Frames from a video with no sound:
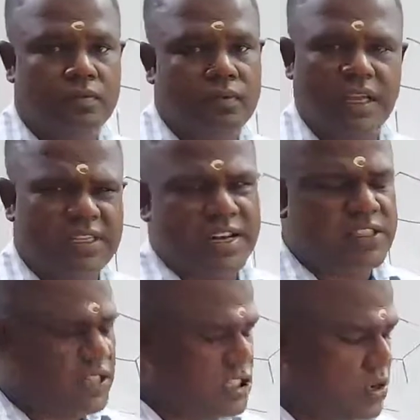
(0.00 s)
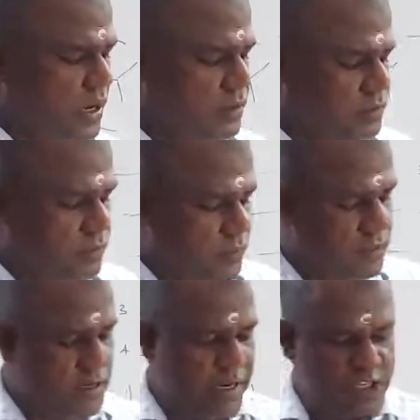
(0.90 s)
That is an extension only.
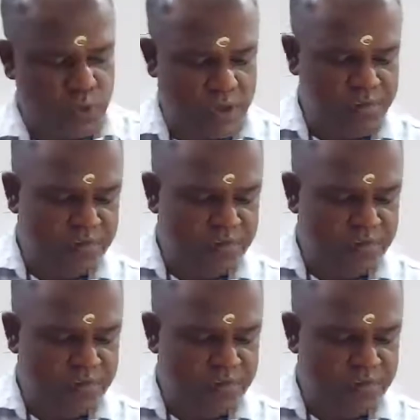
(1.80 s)
Next one.